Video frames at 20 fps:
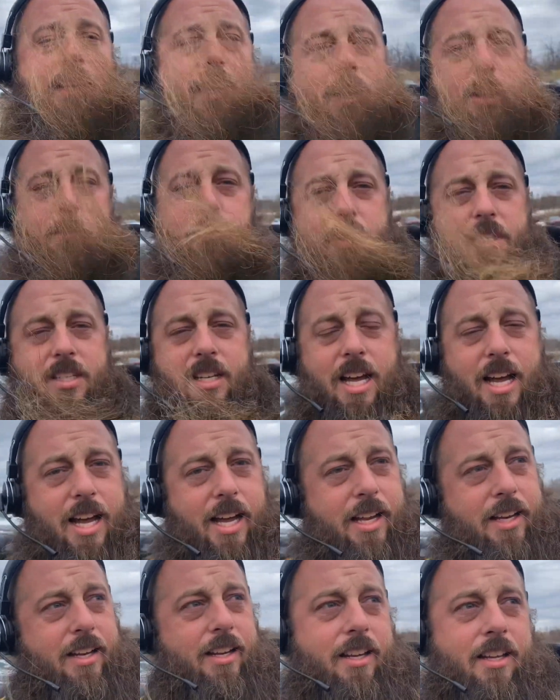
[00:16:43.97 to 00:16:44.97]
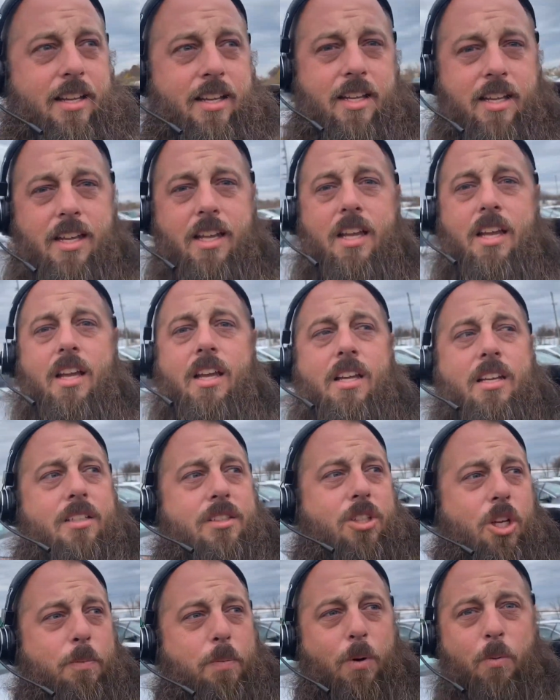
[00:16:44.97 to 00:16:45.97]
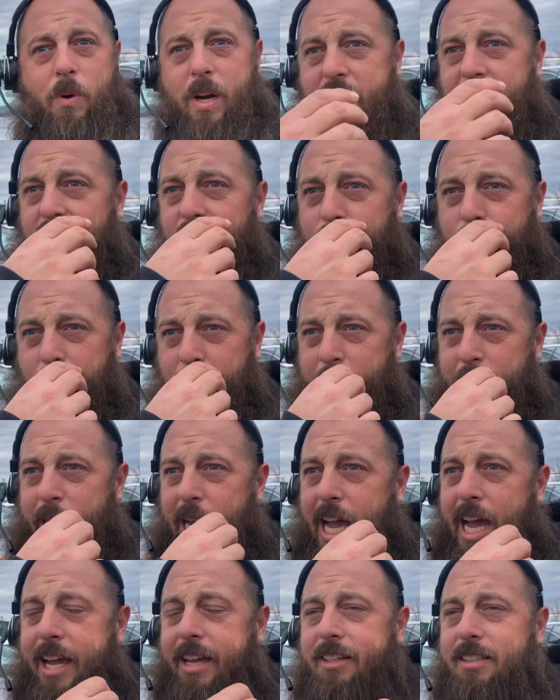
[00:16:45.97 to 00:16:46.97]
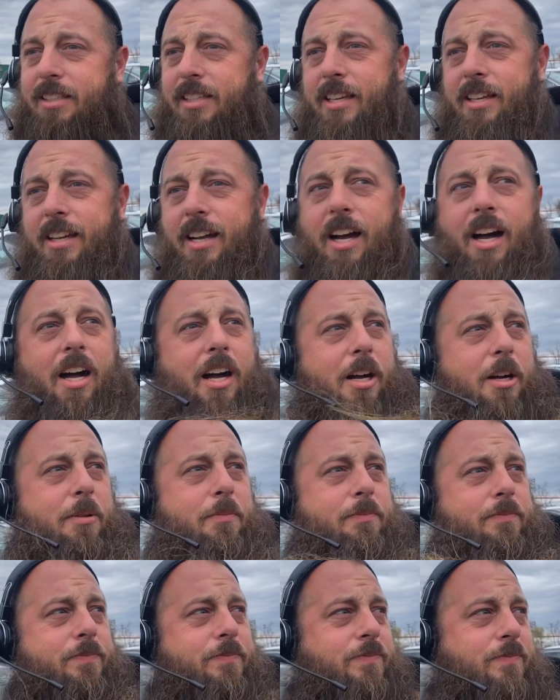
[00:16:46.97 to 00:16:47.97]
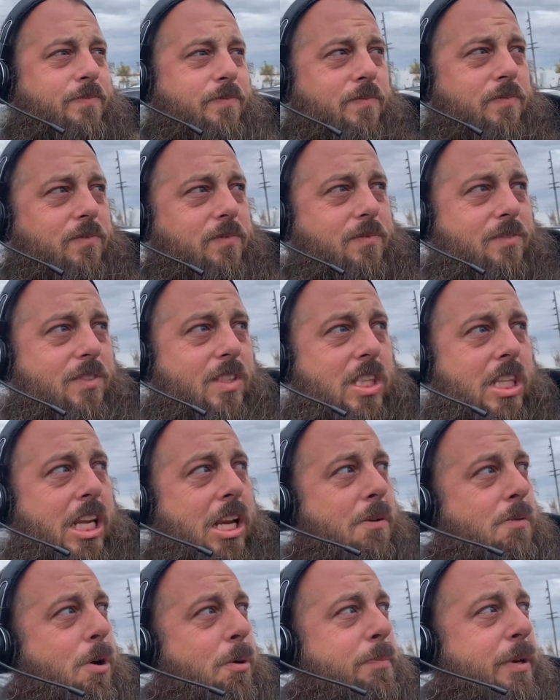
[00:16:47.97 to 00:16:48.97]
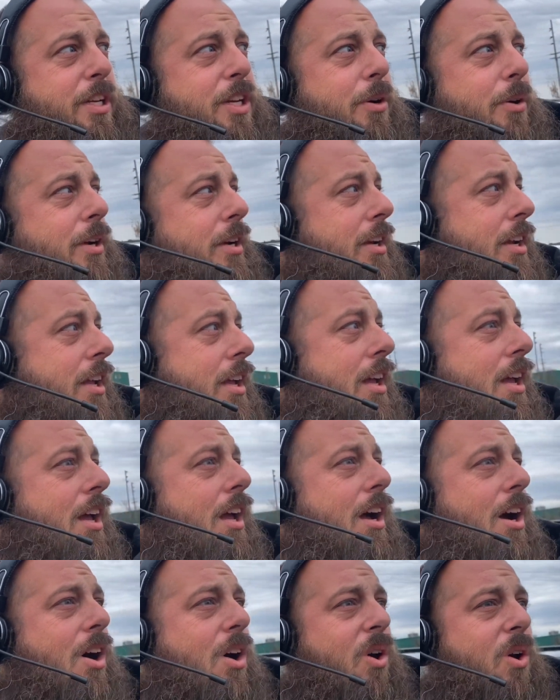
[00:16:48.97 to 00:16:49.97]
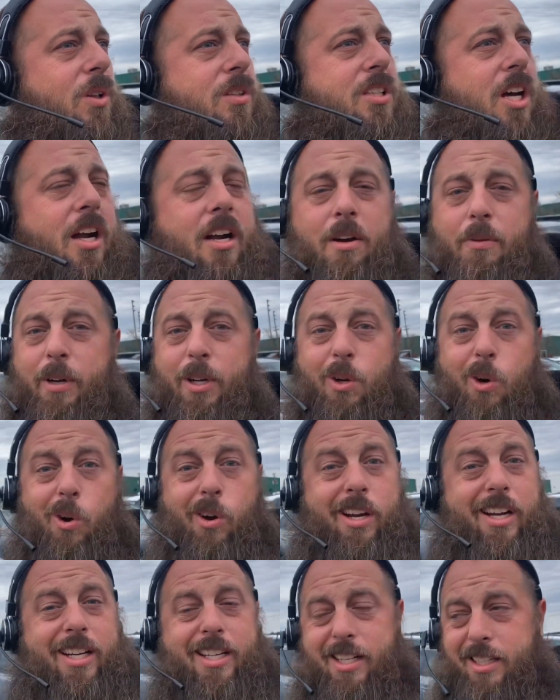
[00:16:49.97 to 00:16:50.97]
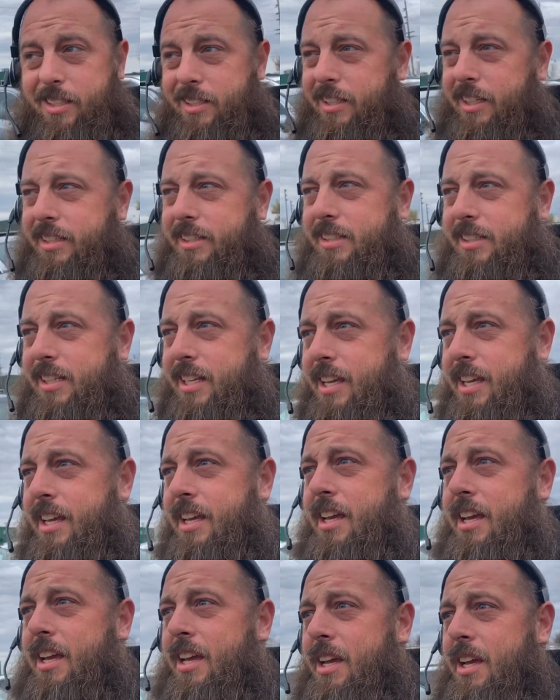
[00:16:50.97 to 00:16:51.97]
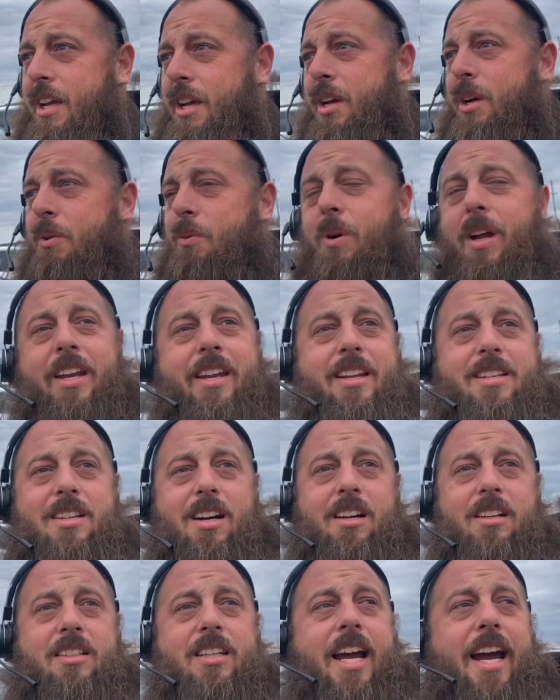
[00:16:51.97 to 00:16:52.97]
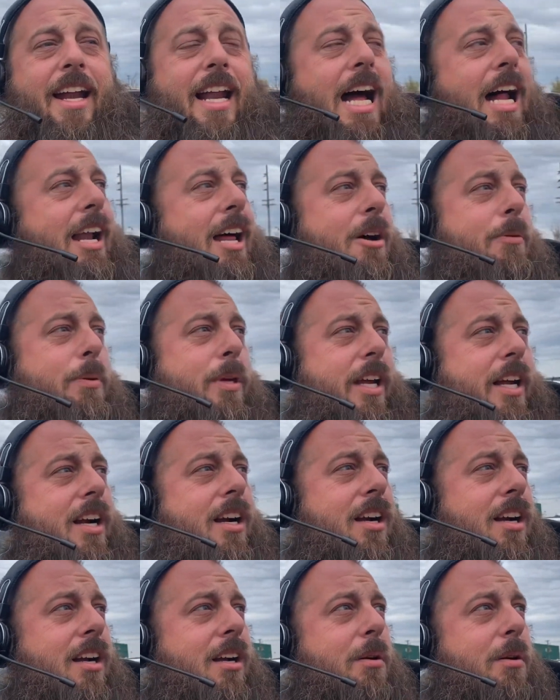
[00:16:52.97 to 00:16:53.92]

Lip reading: I hope it's not super windy for you guys. Won't be doing a whole ton of recording because it's windy as all get out up here.